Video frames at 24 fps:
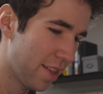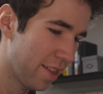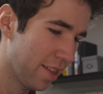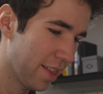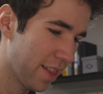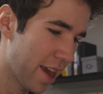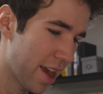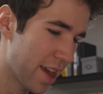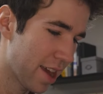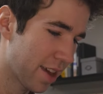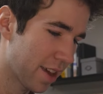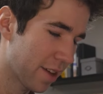
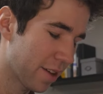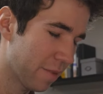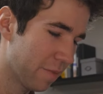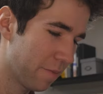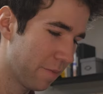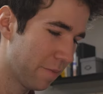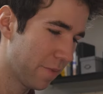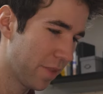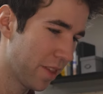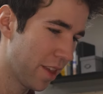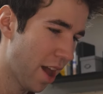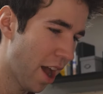like,
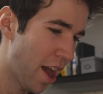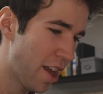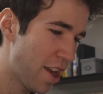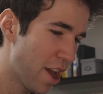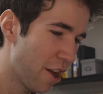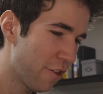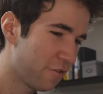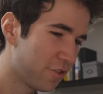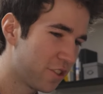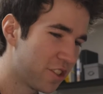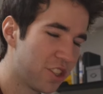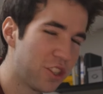
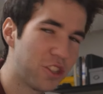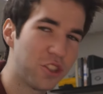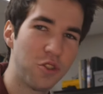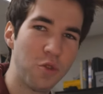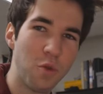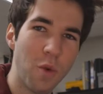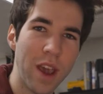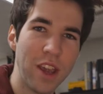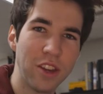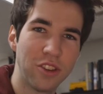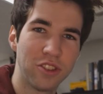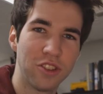enough
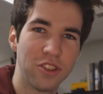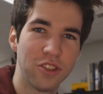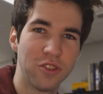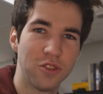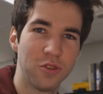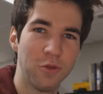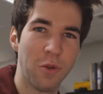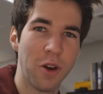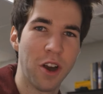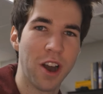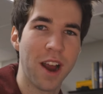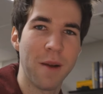
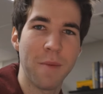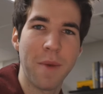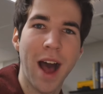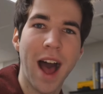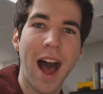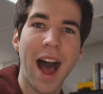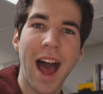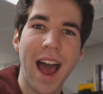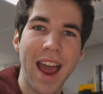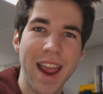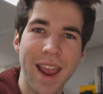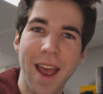situations where I'm
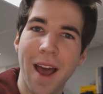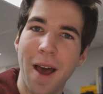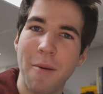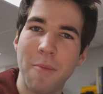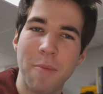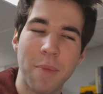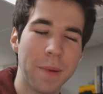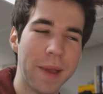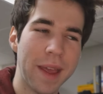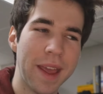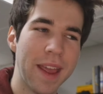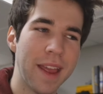high
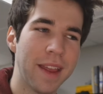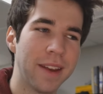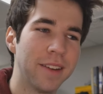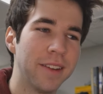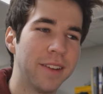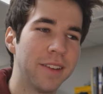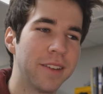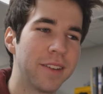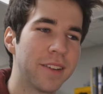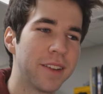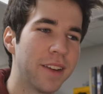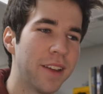up
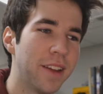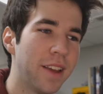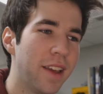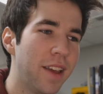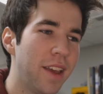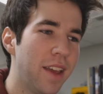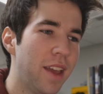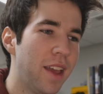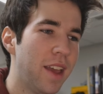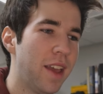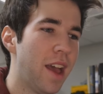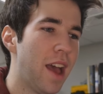and
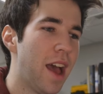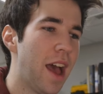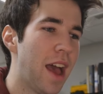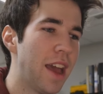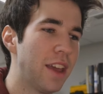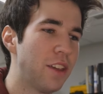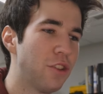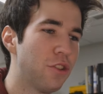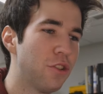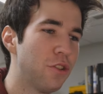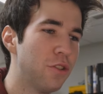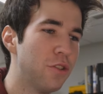
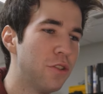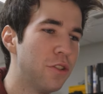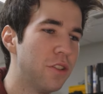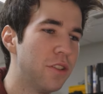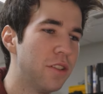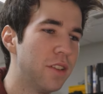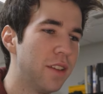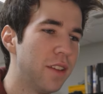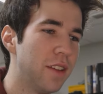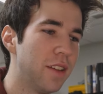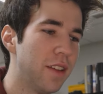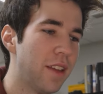I
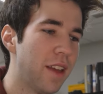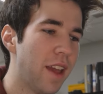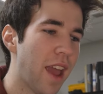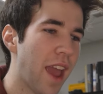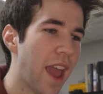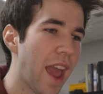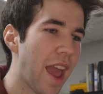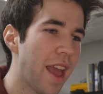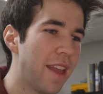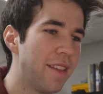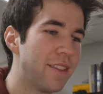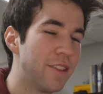could
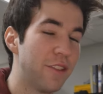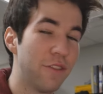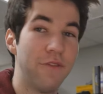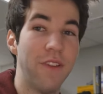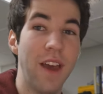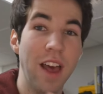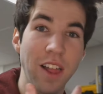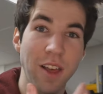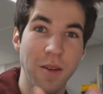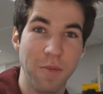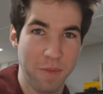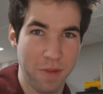
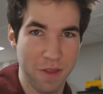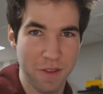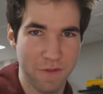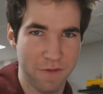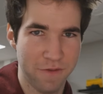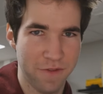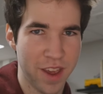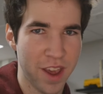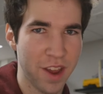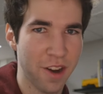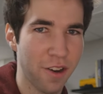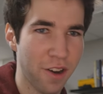develop the
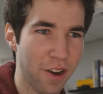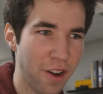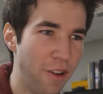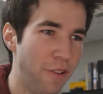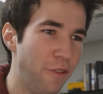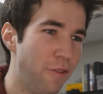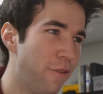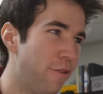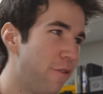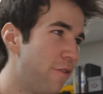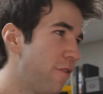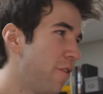fear
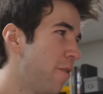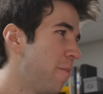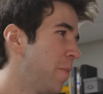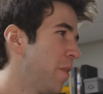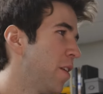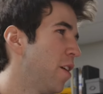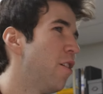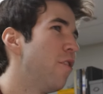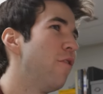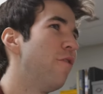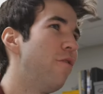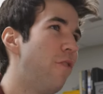of
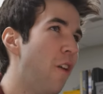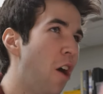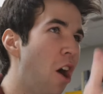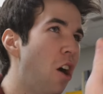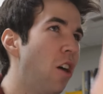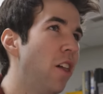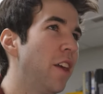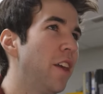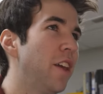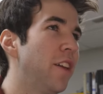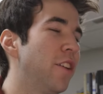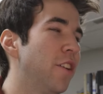
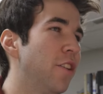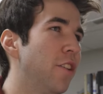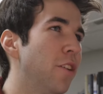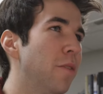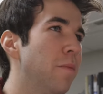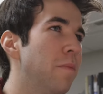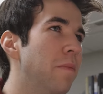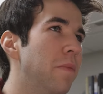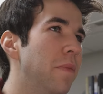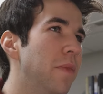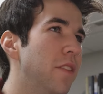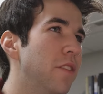falling
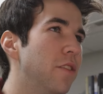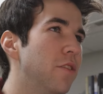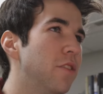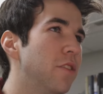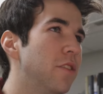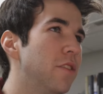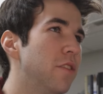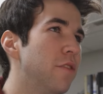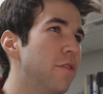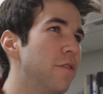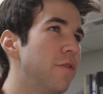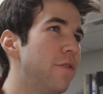or
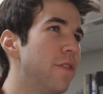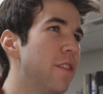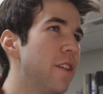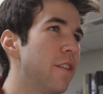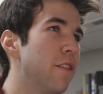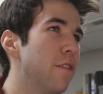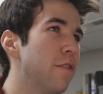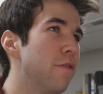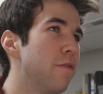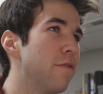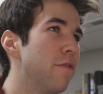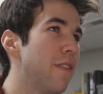just the
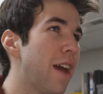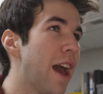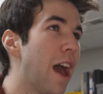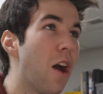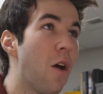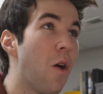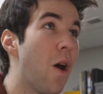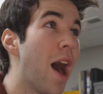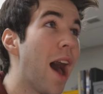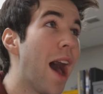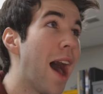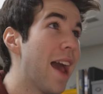fear of
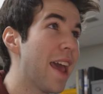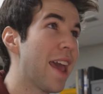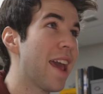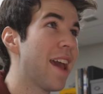how high